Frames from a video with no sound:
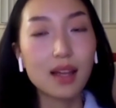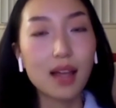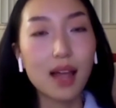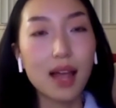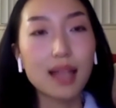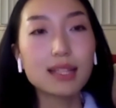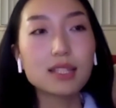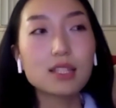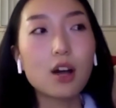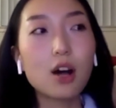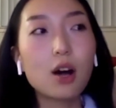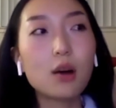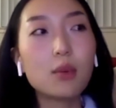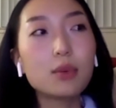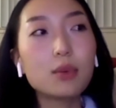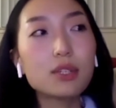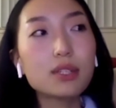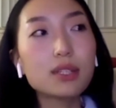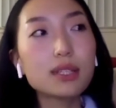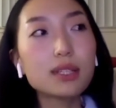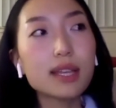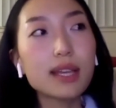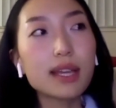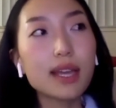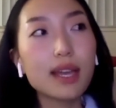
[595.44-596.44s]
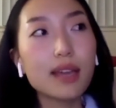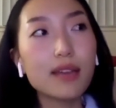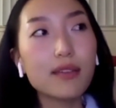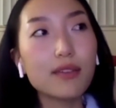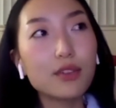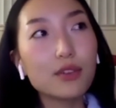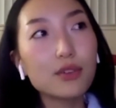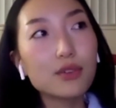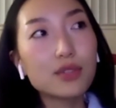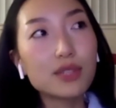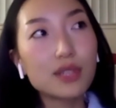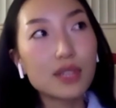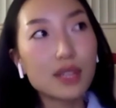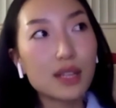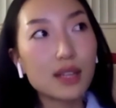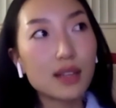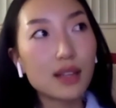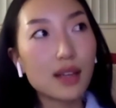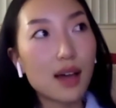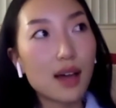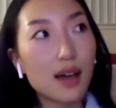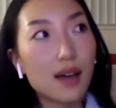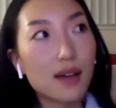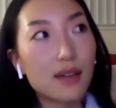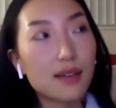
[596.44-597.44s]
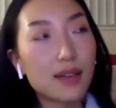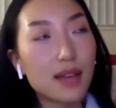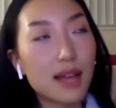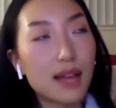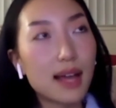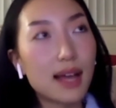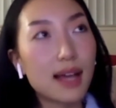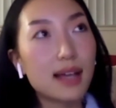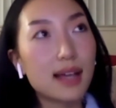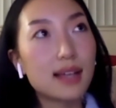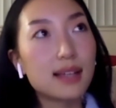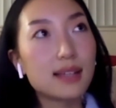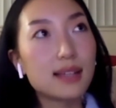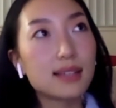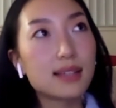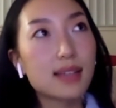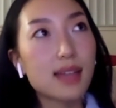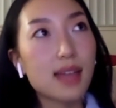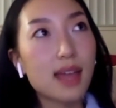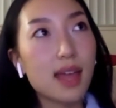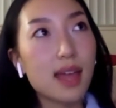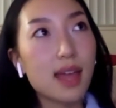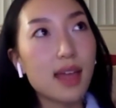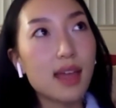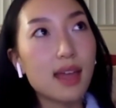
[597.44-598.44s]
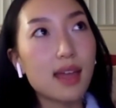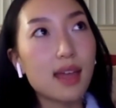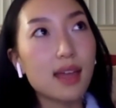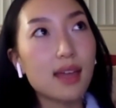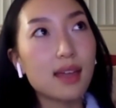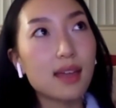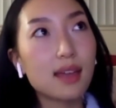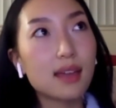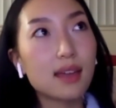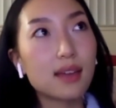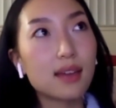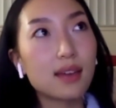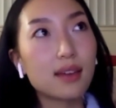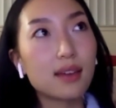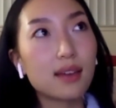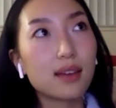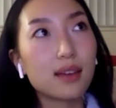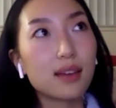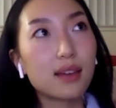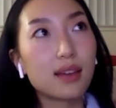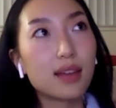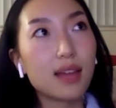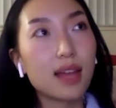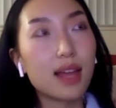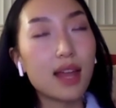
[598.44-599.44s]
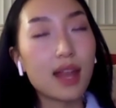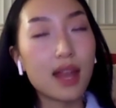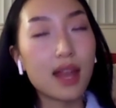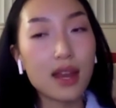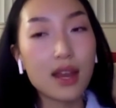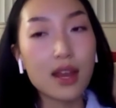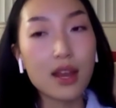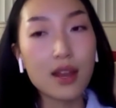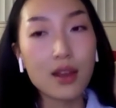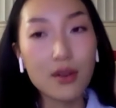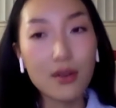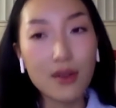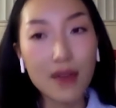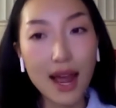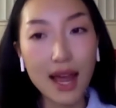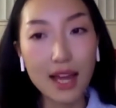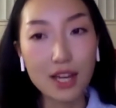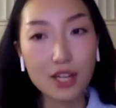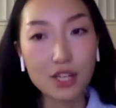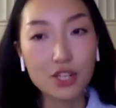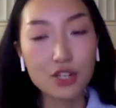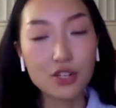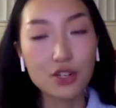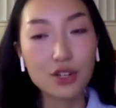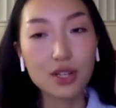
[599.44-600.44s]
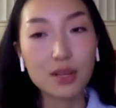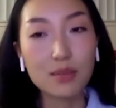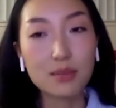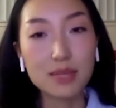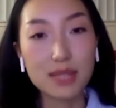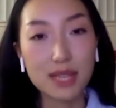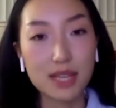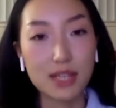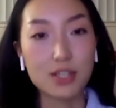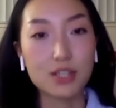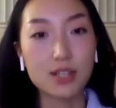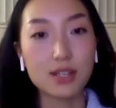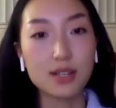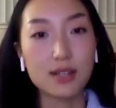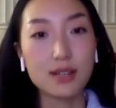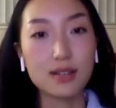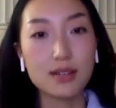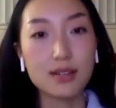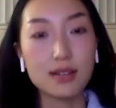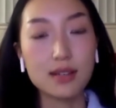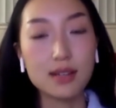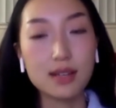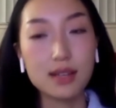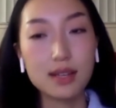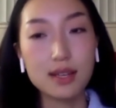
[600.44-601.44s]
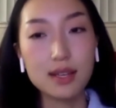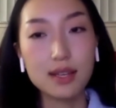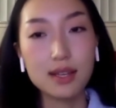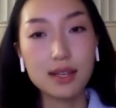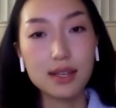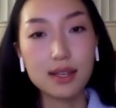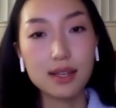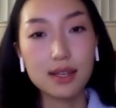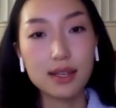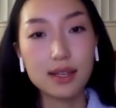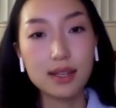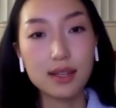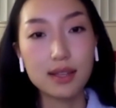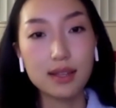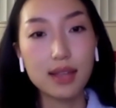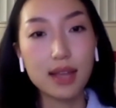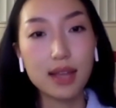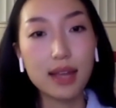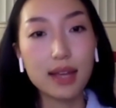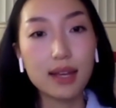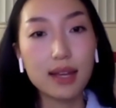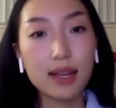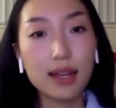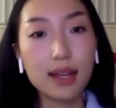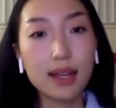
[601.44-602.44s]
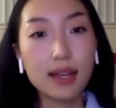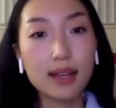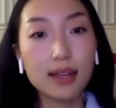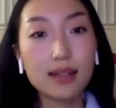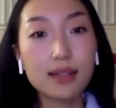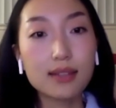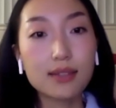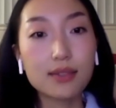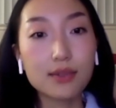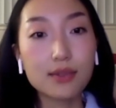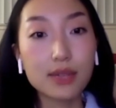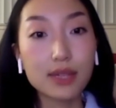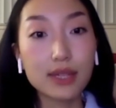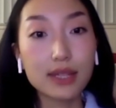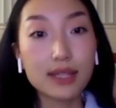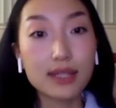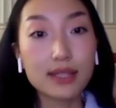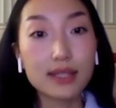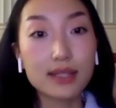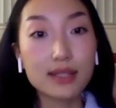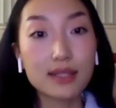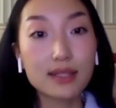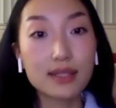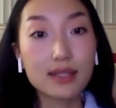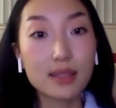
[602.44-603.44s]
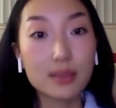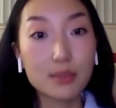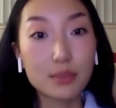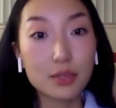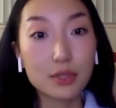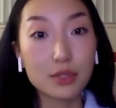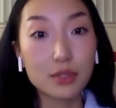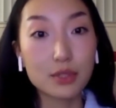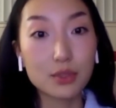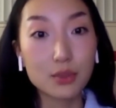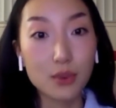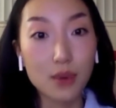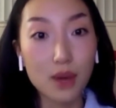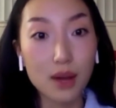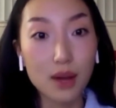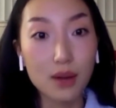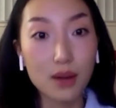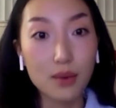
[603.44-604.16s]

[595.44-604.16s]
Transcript: It's almost like if you see love as a an irrational obsession, then it is really simple to walk